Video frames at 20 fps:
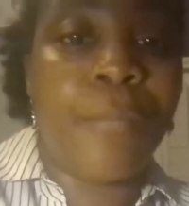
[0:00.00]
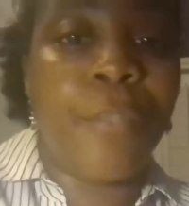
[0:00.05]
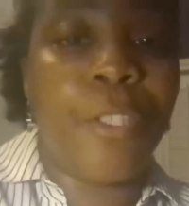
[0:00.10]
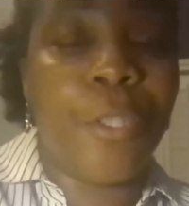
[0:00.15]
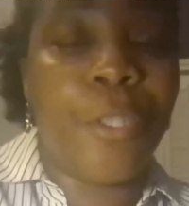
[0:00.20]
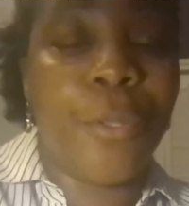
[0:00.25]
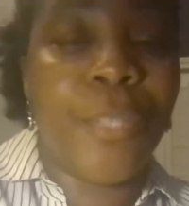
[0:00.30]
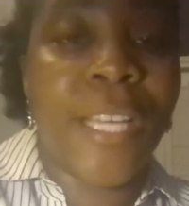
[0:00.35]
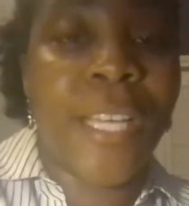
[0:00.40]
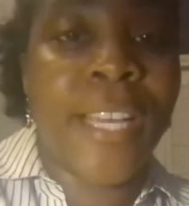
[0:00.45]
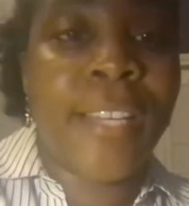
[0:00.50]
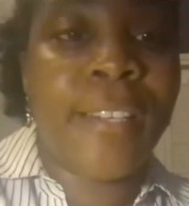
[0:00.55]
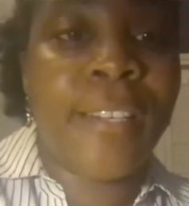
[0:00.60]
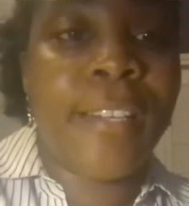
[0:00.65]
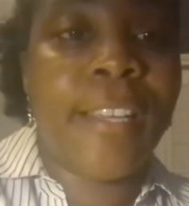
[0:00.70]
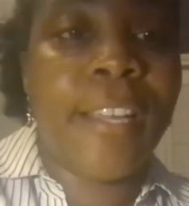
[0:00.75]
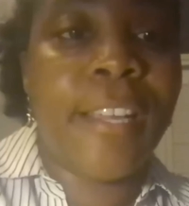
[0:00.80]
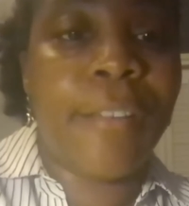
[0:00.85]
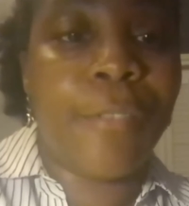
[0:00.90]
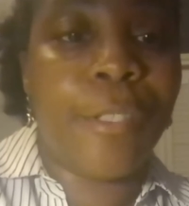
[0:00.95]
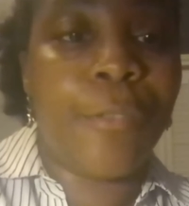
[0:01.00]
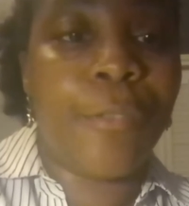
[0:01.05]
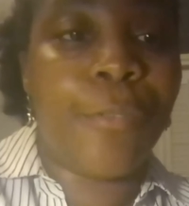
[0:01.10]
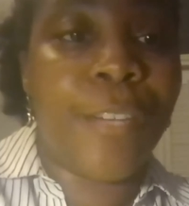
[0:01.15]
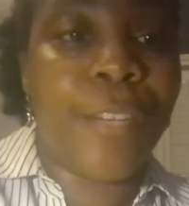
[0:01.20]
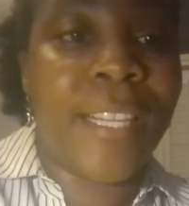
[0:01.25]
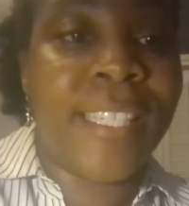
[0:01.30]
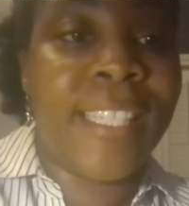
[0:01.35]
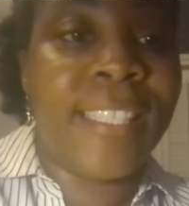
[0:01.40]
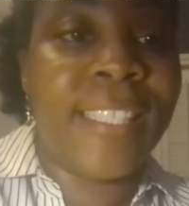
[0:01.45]
to do that every
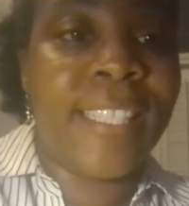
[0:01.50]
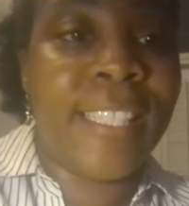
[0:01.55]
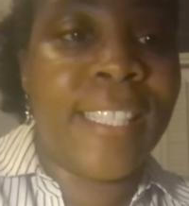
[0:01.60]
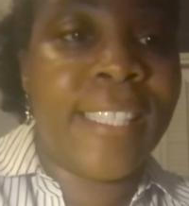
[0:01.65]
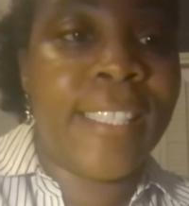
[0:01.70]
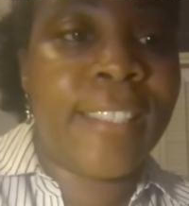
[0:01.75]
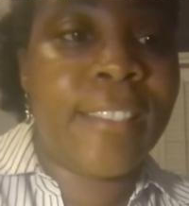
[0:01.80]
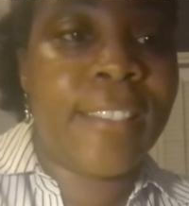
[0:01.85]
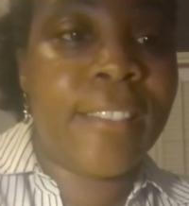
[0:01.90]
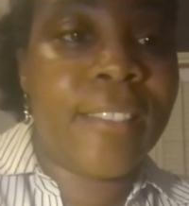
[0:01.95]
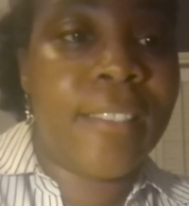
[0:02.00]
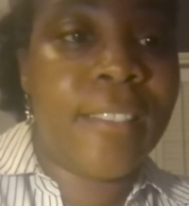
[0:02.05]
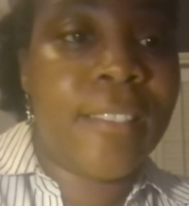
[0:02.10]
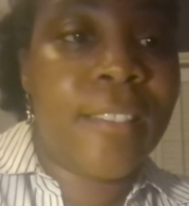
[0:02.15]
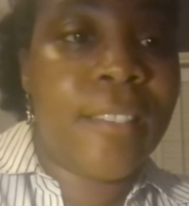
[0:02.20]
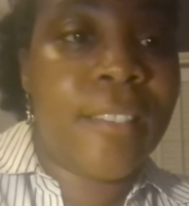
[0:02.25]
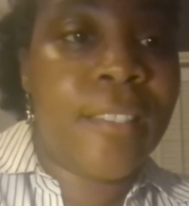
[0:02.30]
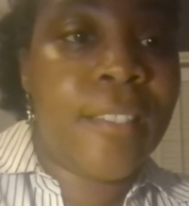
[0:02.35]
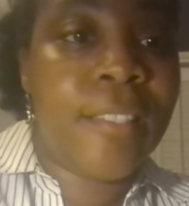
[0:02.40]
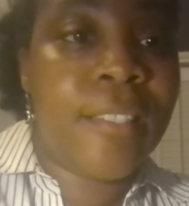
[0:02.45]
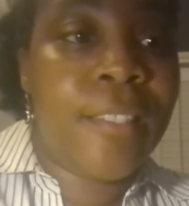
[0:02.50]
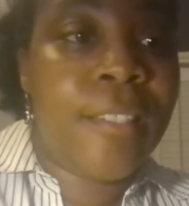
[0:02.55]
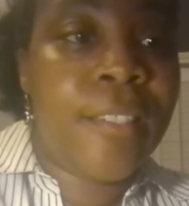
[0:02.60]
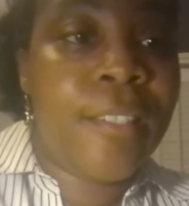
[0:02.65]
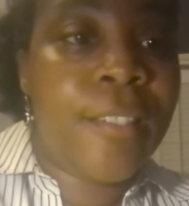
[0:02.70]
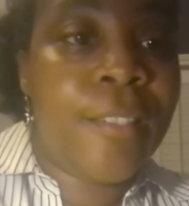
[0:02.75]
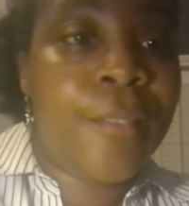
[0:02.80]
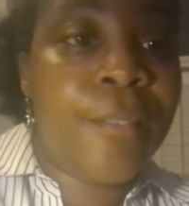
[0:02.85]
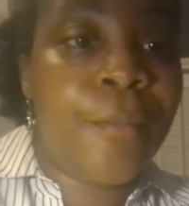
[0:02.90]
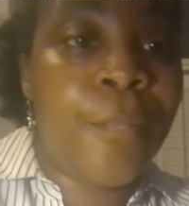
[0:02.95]
Friday night
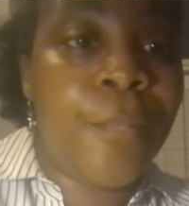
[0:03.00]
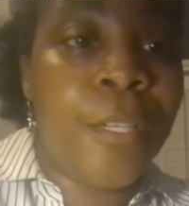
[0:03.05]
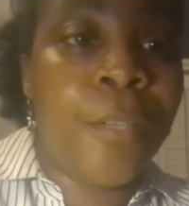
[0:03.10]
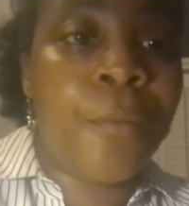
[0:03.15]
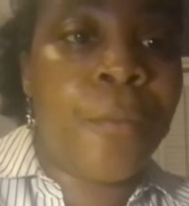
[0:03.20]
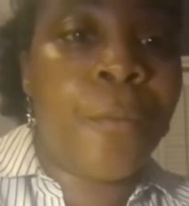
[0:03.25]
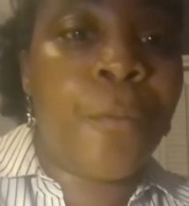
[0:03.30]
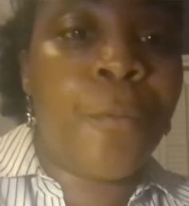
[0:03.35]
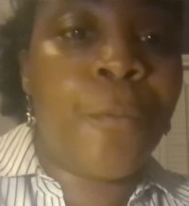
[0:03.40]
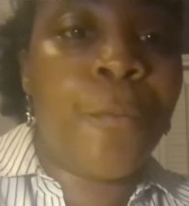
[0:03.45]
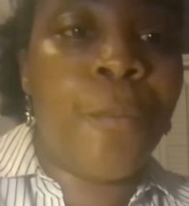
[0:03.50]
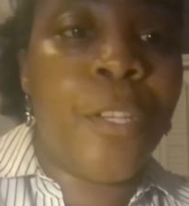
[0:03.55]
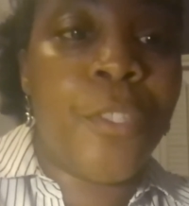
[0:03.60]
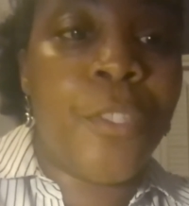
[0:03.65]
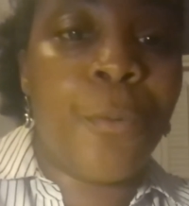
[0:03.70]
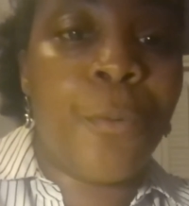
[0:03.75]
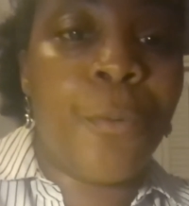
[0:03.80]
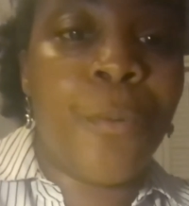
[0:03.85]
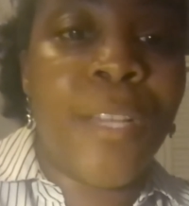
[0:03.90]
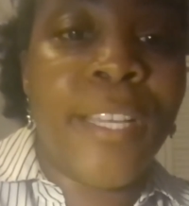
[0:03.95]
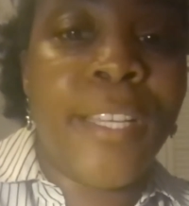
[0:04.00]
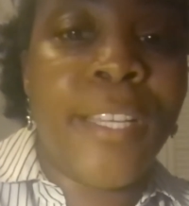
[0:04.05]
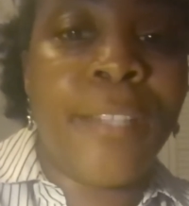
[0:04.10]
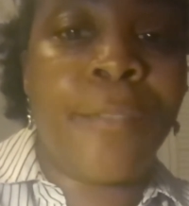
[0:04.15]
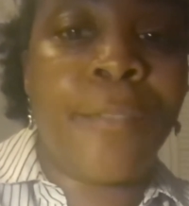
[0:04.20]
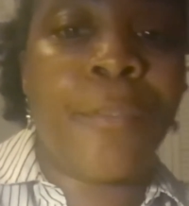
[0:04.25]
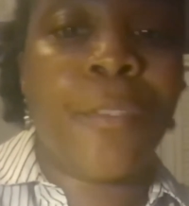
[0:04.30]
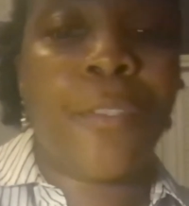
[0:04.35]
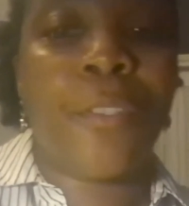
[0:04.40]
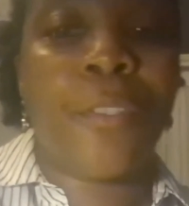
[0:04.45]
was a
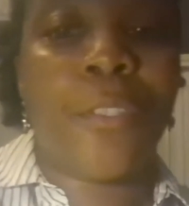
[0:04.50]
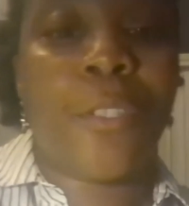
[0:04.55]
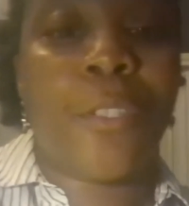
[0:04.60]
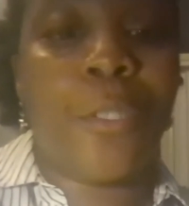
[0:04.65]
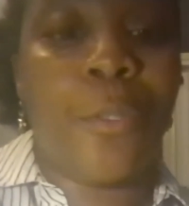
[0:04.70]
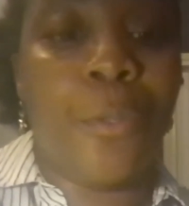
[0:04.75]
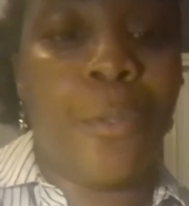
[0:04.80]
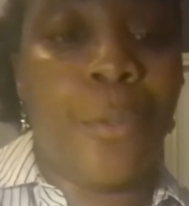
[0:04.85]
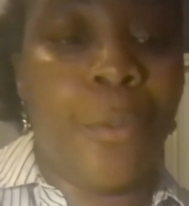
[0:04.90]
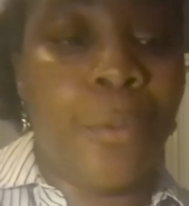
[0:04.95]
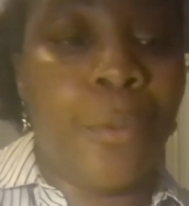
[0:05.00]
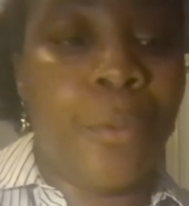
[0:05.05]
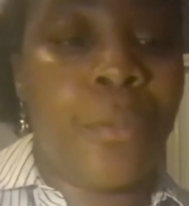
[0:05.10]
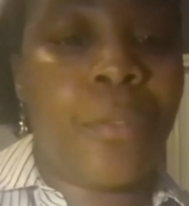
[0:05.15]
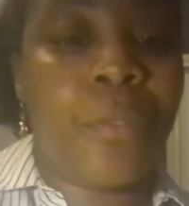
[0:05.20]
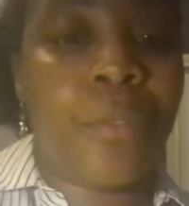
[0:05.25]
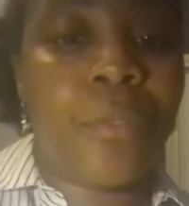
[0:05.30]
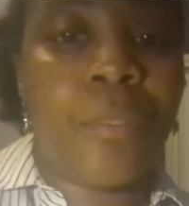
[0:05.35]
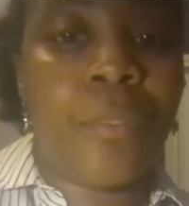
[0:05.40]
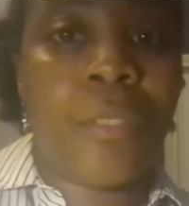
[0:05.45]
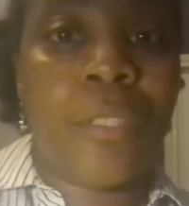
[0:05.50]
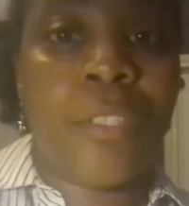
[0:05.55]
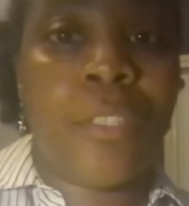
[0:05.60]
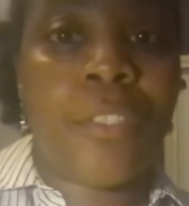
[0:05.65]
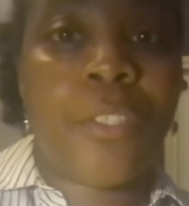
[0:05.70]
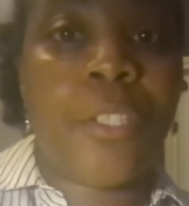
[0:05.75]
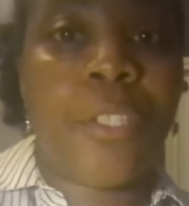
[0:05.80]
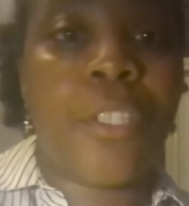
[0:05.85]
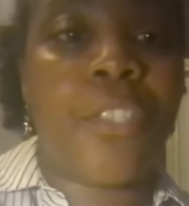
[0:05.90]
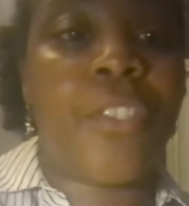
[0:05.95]
way to
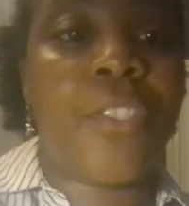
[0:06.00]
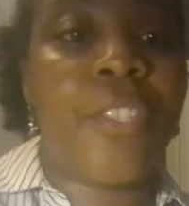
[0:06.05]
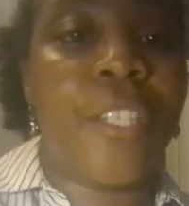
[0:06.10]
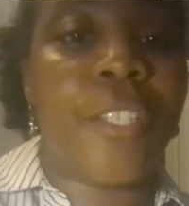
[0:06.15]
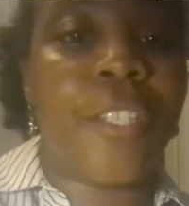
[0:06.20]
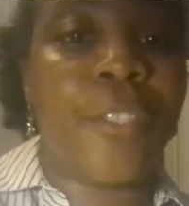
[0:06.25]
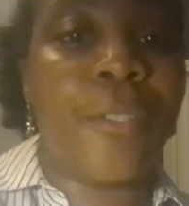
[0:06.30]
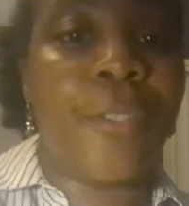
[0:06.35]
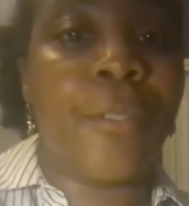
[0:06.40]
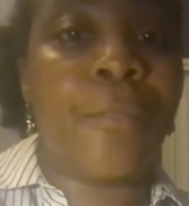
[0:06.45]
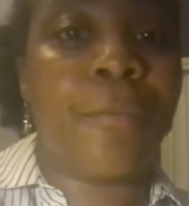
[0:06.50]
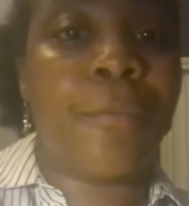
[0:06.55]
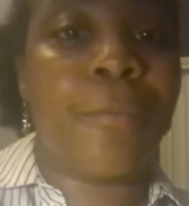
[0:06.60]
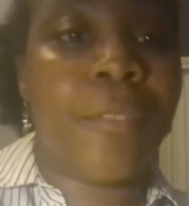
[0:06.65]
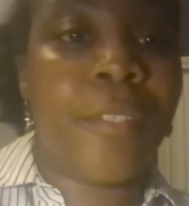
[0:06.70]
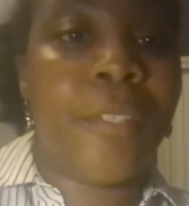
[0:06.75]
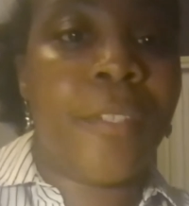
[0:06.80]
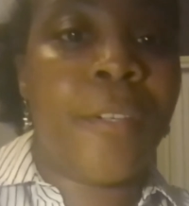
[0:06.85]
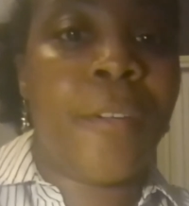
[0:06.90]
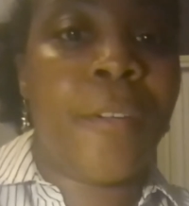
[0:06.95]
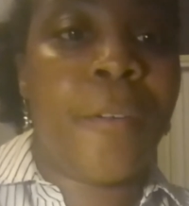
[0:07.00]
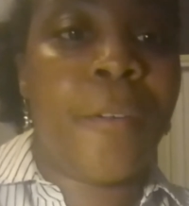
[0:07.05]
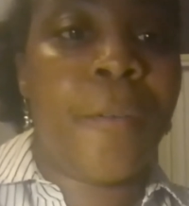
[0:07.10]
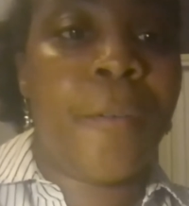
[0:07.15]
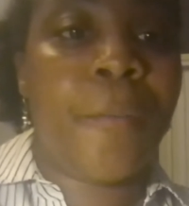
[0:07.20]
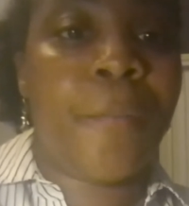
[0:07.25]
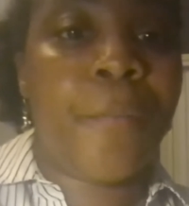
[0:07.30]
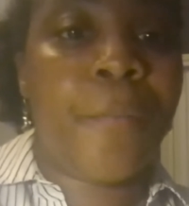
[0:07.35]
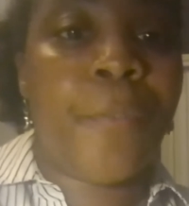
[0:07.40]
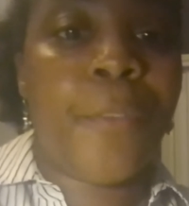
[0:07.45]
signal
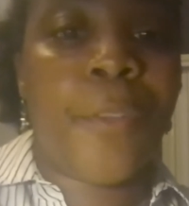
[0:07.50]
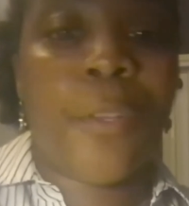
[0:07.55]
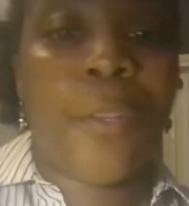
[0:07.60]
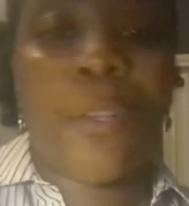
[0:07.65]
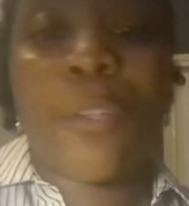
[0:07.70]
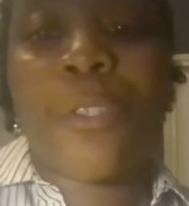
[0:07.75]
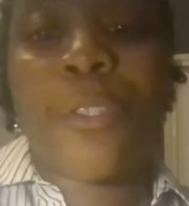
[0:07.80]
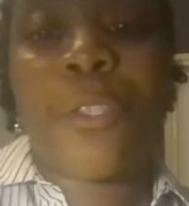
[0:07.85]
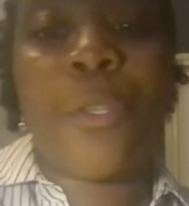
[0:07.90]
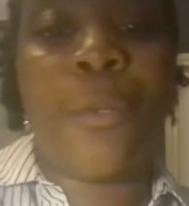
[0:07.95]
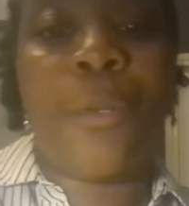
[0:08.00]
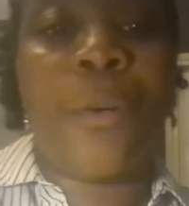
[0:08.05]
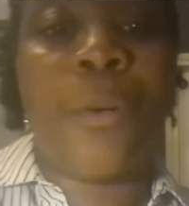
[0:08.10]
to